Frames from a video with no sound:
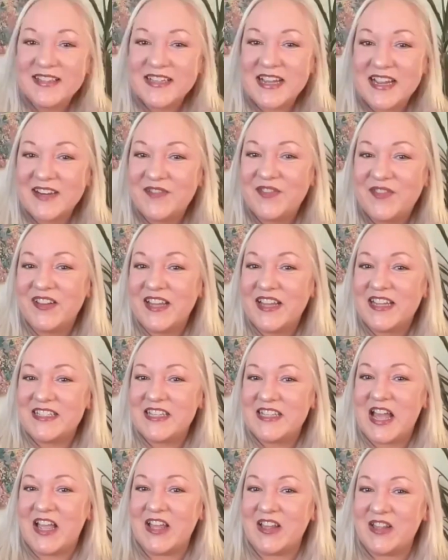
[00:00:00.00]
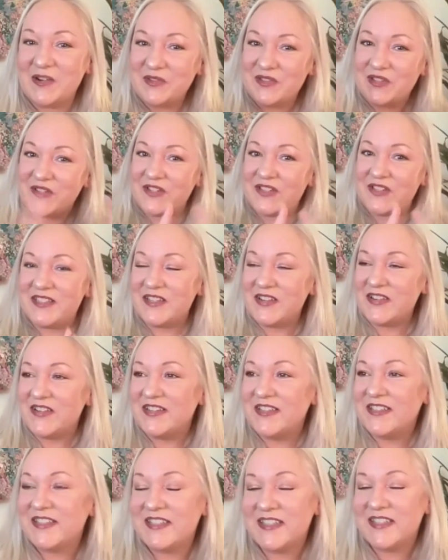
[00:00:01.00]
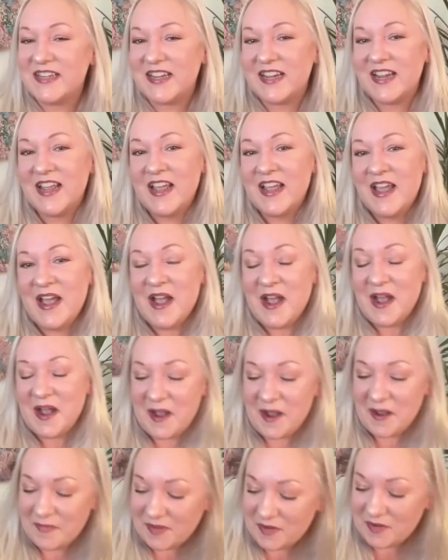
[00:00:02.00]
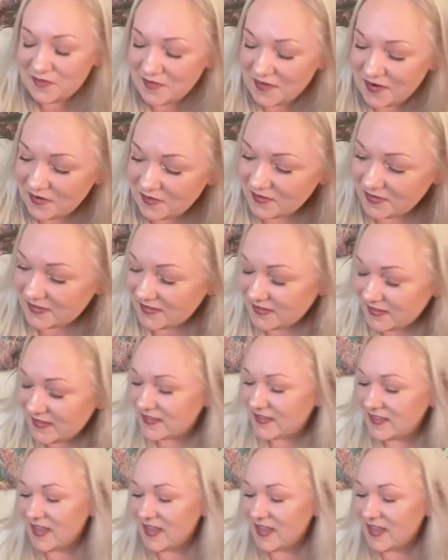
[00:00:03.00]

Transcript: I feel like it was a good synchronicity that you found us.